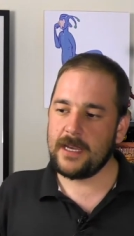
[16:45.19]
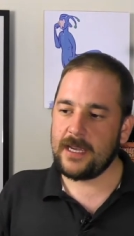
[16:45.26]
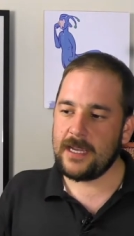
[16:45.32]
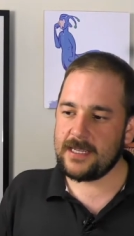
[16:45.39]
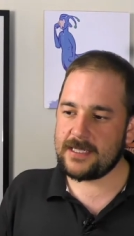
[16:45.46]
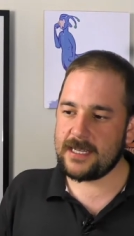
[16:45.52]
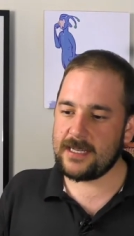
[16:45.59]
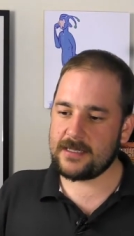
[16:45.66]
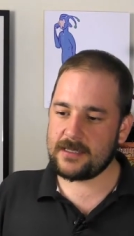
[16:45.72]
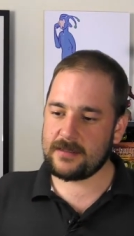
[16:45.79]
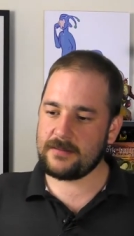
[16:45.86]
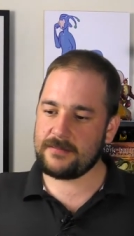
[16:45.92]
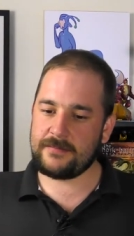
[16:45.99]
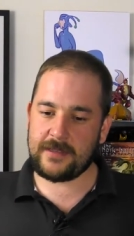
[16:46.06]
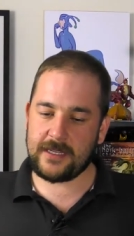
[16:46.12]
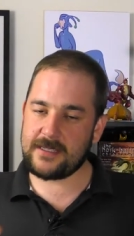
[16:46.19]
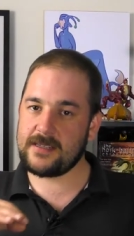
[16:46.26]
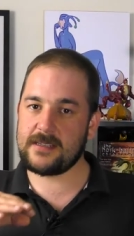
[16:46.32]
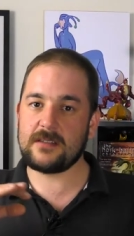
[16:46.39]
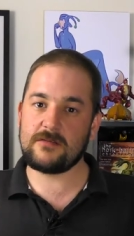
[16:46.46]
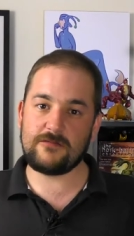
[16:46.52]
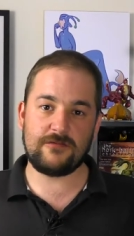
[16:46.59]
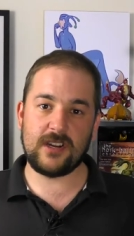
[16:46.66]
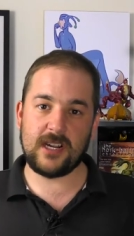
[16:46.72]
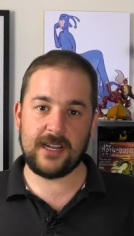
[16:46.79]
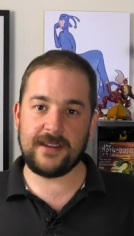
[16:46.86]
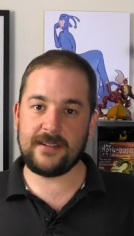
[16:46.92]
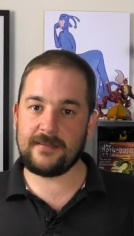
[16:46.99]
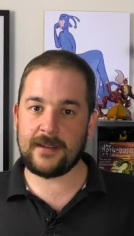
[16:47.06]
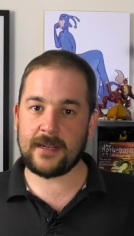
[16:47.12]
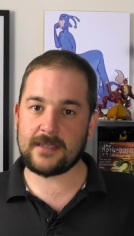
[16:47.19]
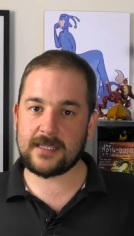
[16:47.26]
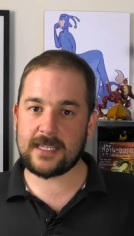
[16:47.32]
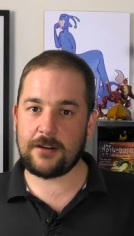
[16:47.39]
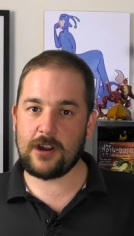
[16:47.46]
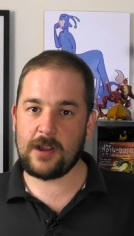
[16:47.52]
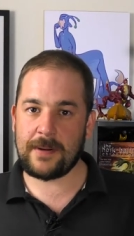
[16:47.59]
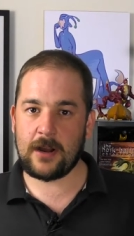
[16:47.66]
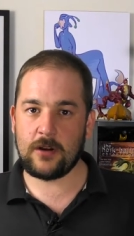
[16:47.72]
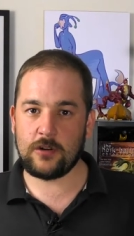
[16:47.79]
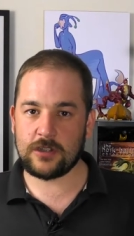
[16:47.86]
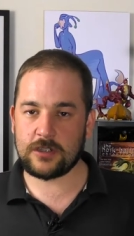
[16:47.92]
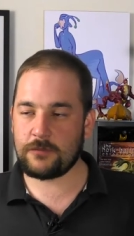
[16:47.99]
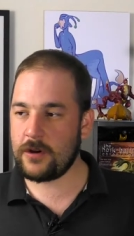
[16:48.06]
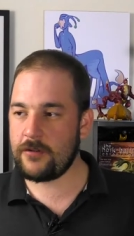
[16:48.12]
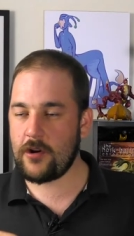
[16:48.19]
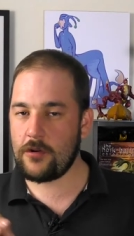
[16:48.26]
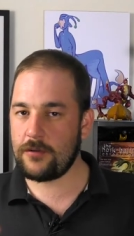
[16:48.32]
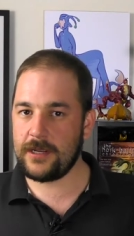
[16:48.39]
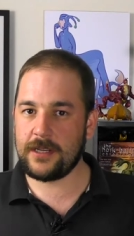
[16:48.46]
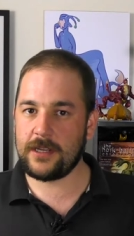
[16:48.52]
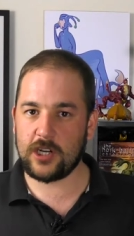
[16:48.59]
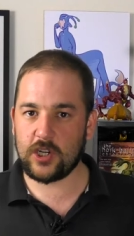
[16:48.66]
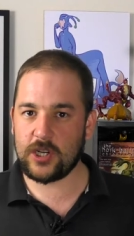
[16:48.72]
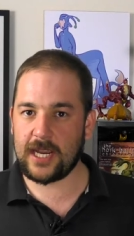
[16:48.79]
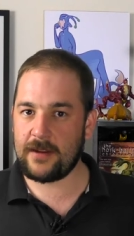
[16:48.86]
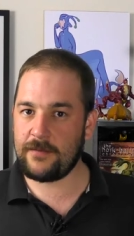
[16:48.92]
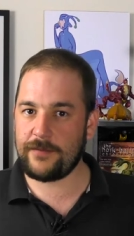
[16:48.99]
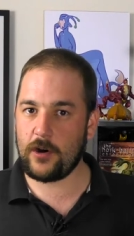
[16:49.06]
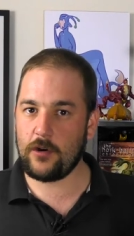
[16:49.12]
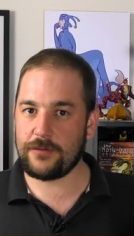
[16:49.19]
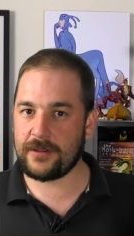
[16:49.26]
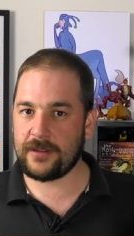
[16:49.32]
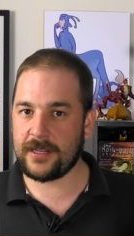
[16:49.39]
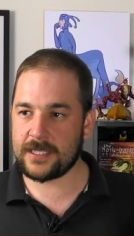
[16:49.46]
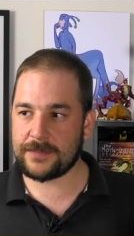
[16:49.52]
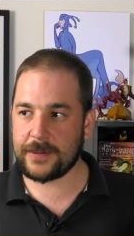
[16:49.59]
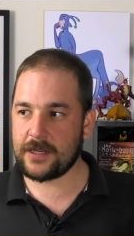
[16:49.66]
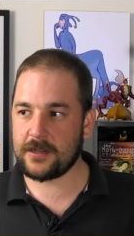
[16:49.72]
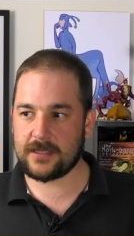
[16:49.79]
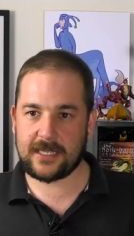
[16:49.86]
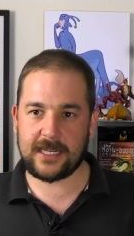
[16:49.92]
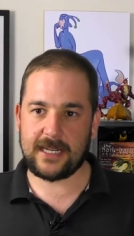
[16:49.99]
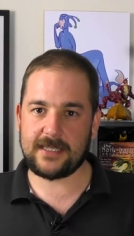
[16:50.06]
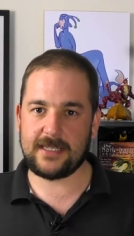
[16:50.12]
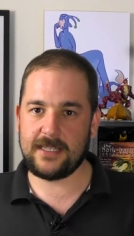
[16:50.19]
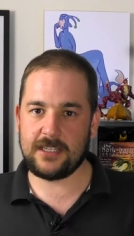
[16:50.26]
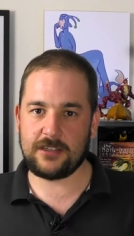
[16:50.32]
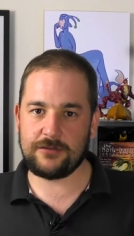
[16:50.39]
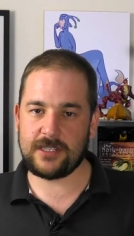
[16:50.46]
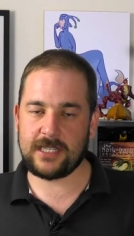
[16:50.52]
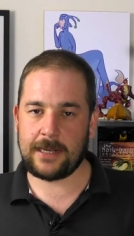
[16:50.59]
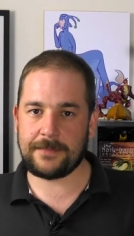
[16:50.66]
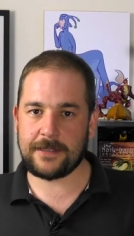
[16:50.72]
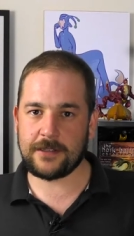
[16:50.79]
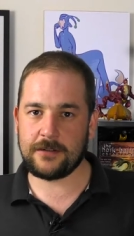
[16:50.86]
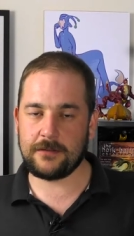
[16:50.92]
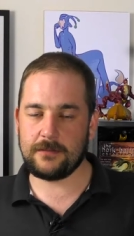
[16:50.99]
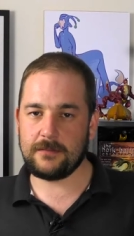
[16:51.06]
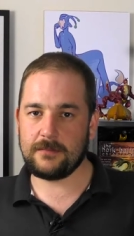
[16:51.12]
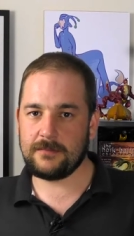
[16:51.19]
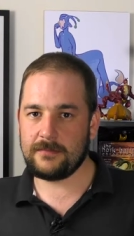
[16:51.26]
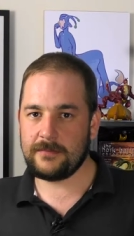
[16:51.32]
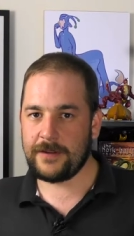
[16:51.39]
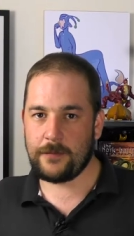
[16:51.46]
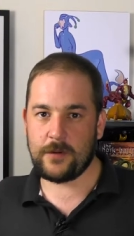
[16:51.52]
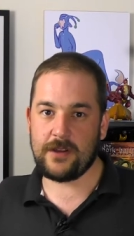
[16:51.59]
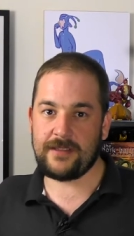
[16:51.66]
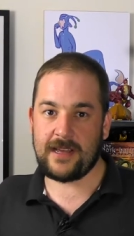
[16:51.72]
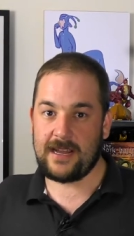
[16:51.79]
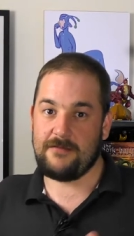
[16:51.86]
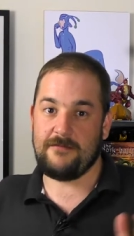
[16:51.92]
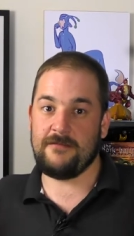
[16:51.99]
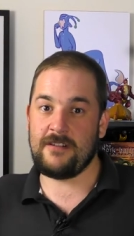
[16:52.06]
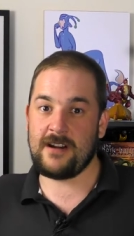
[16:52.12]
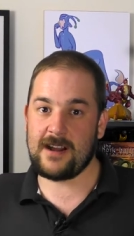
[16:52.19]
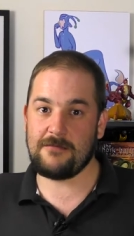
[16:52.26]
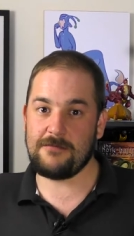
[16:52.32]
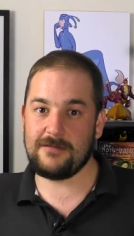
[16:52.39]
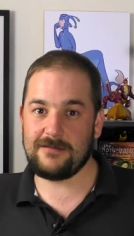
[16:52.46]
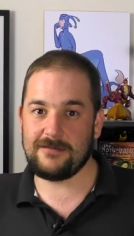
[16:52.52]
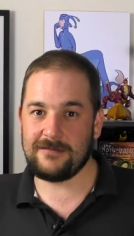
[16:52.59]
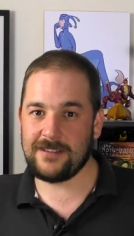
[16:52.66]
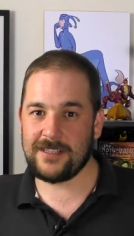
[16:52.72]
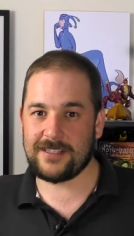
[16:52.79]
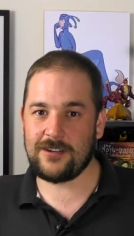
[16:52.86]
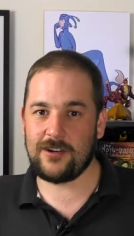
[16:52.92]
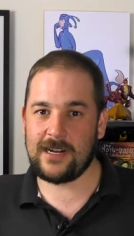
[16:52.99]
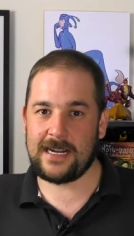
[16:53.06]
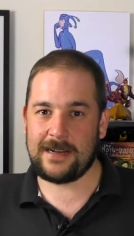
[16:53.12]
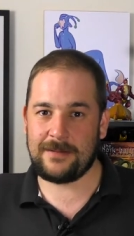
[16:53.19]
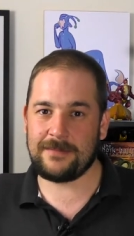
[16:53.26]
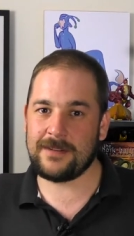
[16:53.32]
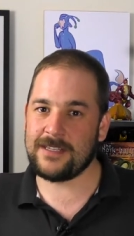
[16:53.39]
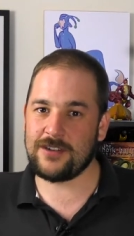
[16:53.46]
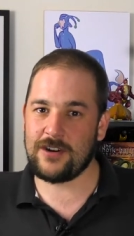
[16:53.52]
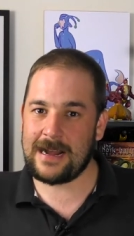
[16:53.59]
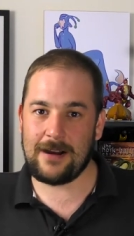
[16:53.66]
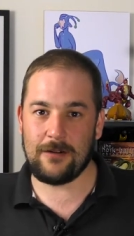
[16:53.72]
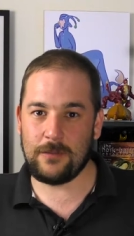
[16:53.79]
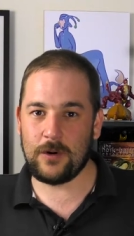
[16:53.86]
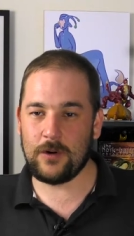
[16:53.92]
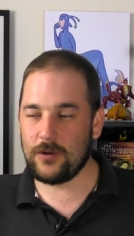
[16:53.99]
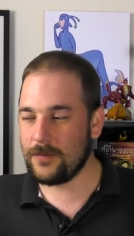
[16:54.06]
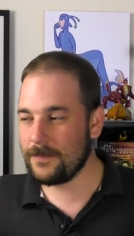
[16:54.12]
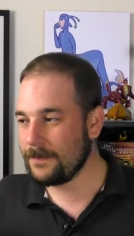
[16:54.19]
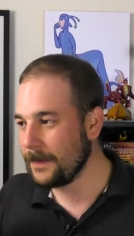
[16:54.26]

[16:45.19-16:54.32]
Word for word: He says, this isn't really necessarily about us. We're only going to get involved in this because Cassie is the receptacle. If it weren't that, we're out. It's not our, it's not our war.